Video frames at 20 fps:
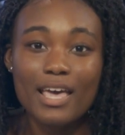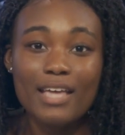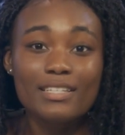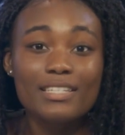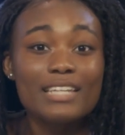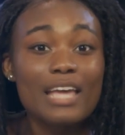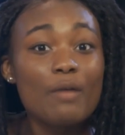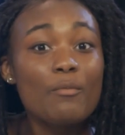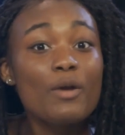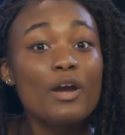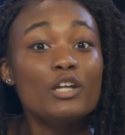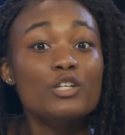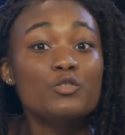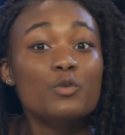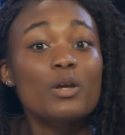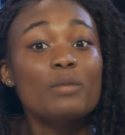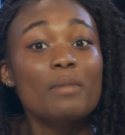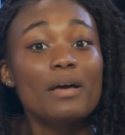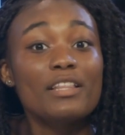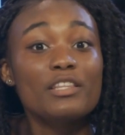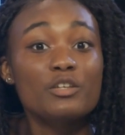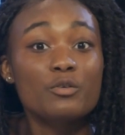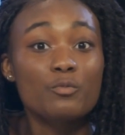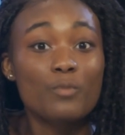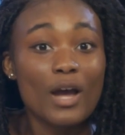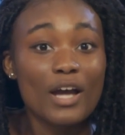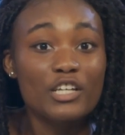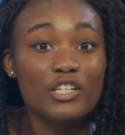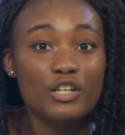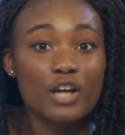Today we are joined by the
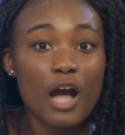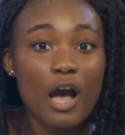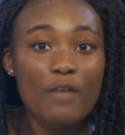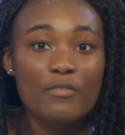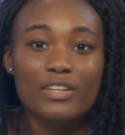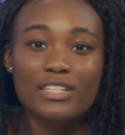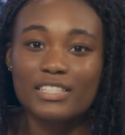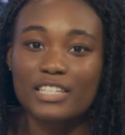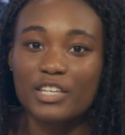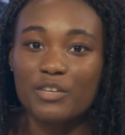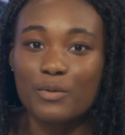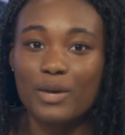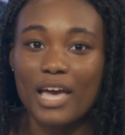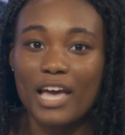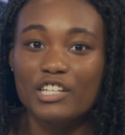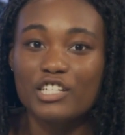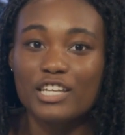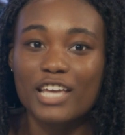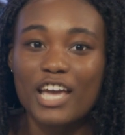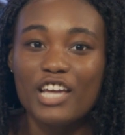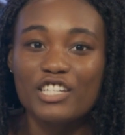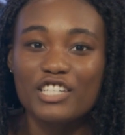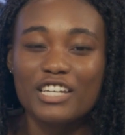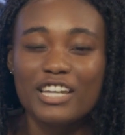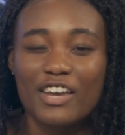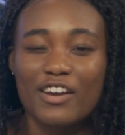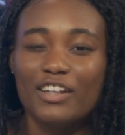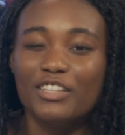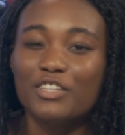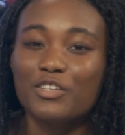Director of Continuing Education
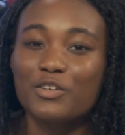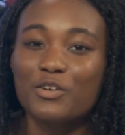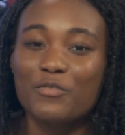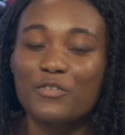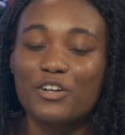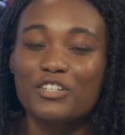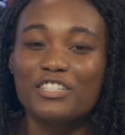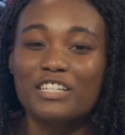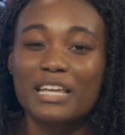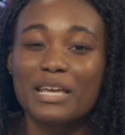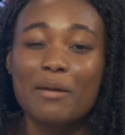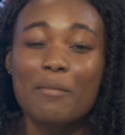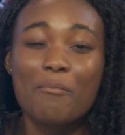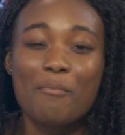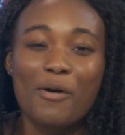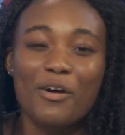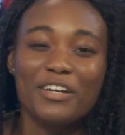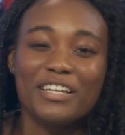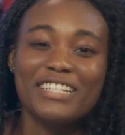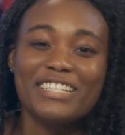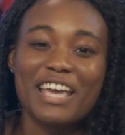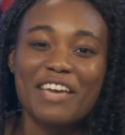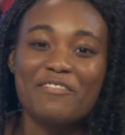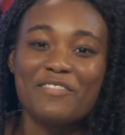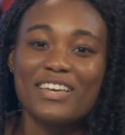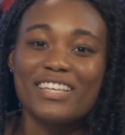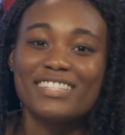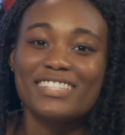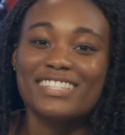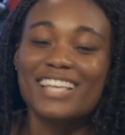here at the University, Marty
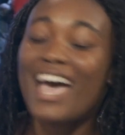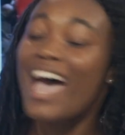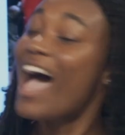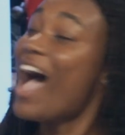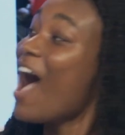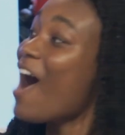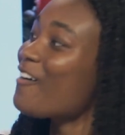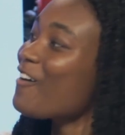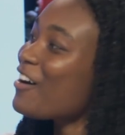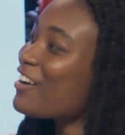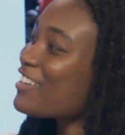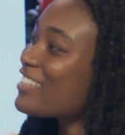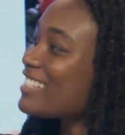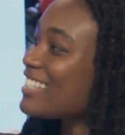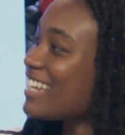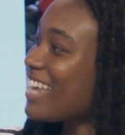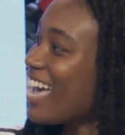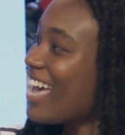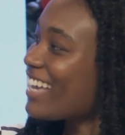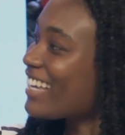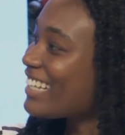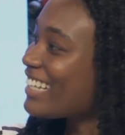Davis. How are you today?